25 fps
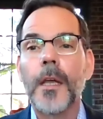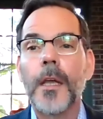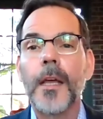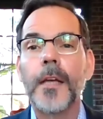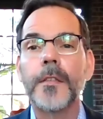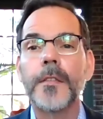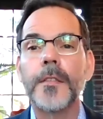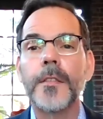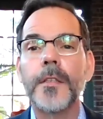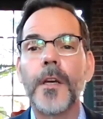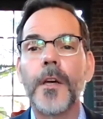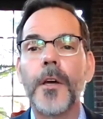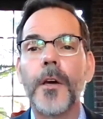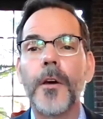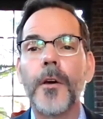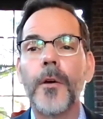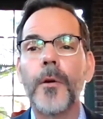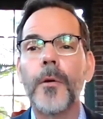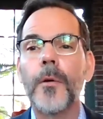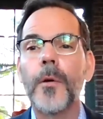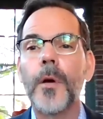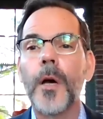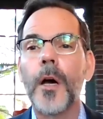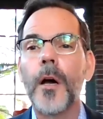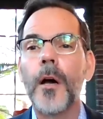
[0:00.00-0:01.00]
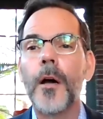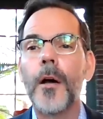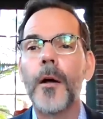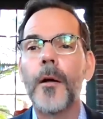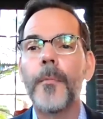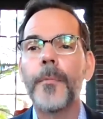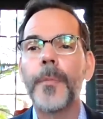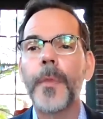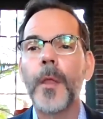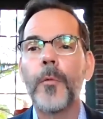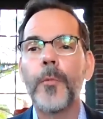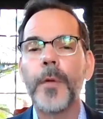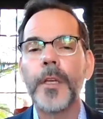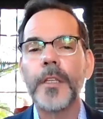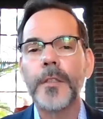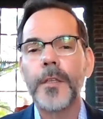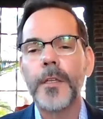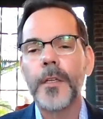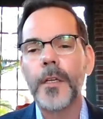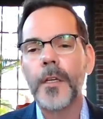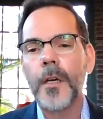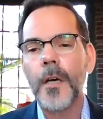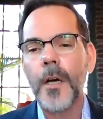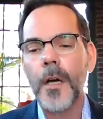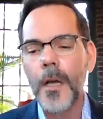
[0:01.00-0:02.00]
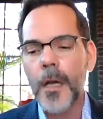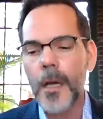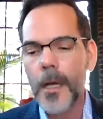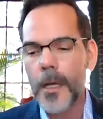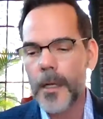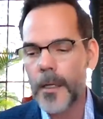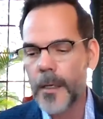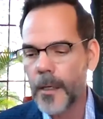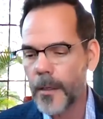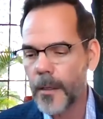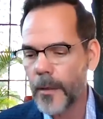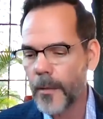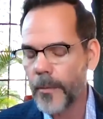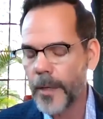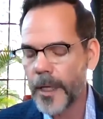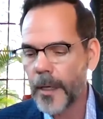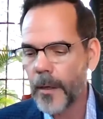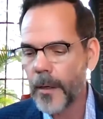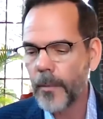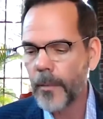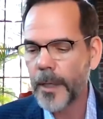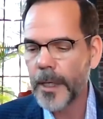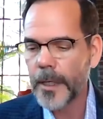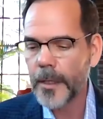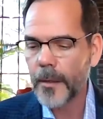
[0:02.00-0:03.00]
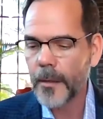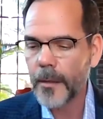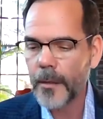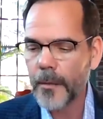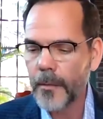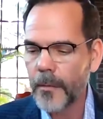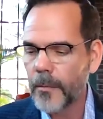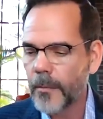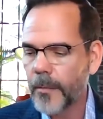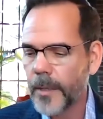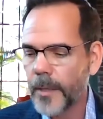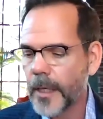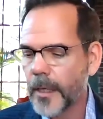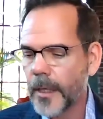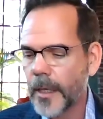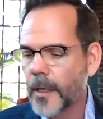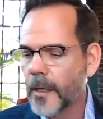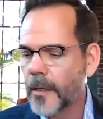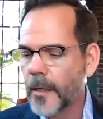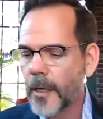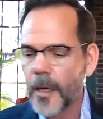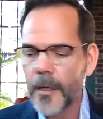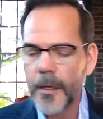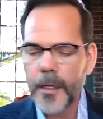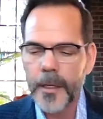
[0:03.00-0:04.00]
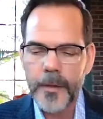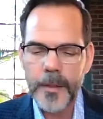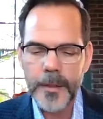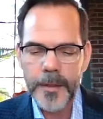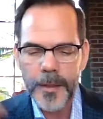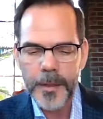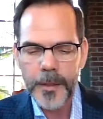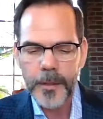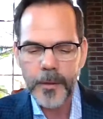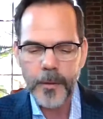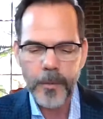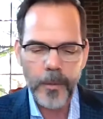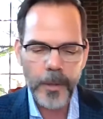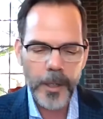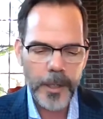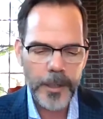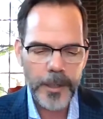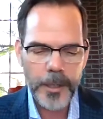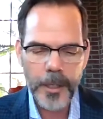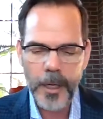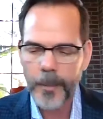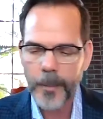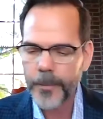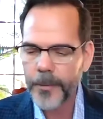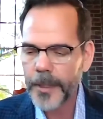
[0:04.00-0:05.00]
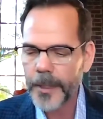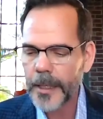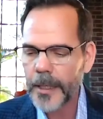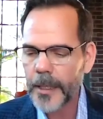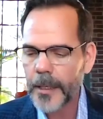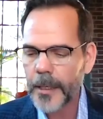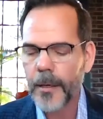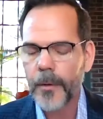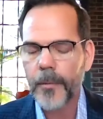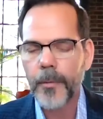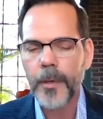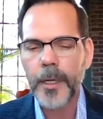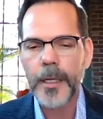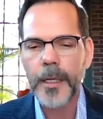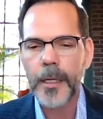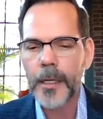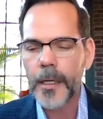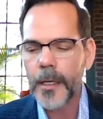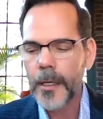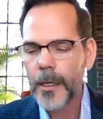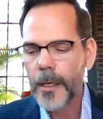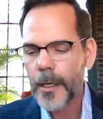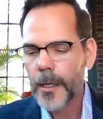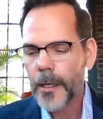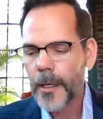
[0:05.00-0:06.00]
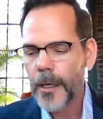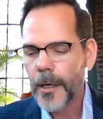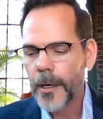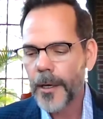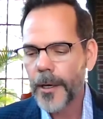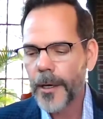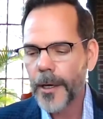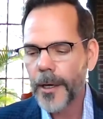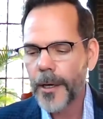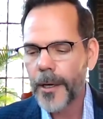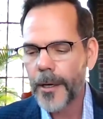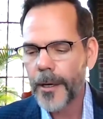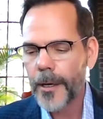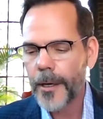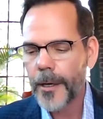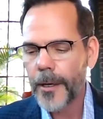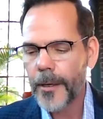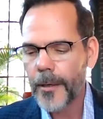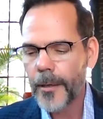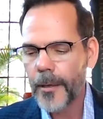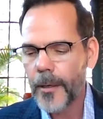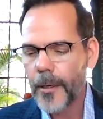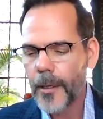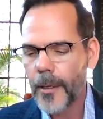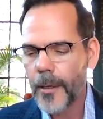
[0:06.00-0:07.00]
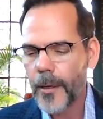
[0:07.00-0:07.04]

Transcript: And so um, we took on we we we in our in this little workshop we we uh,